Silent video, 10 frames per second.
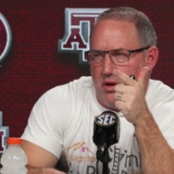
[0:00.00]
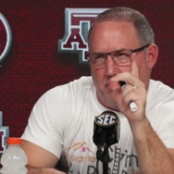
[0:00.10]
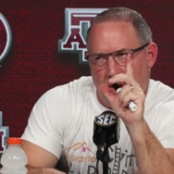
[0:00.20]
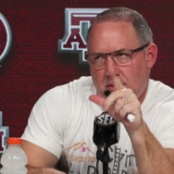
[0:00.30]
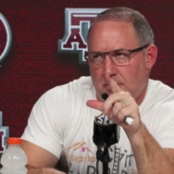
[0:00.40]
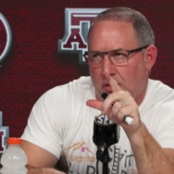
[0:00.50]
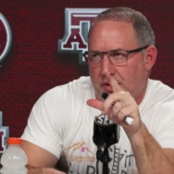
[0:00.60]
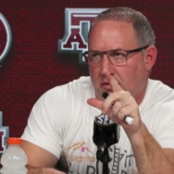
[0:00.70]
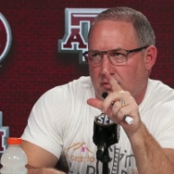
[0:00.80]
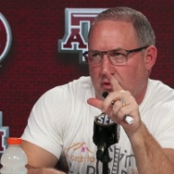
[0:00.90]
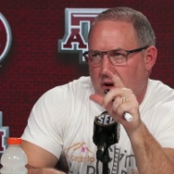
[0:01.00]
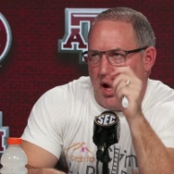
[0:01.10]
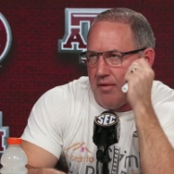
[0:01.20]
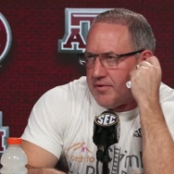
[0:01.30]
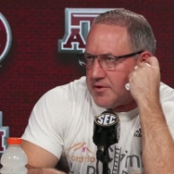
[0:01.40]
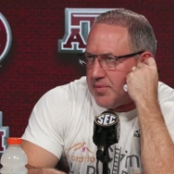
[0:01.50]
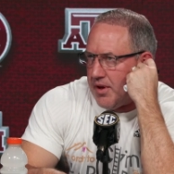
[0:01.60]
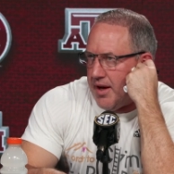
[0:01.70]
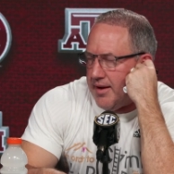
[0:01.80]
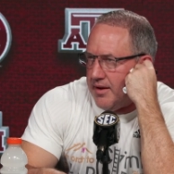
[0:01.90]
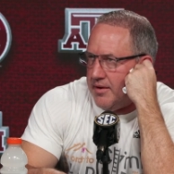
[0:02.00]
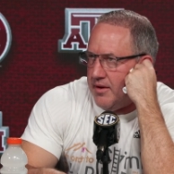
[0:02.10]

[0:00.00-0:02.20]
maybe both of them were conference play.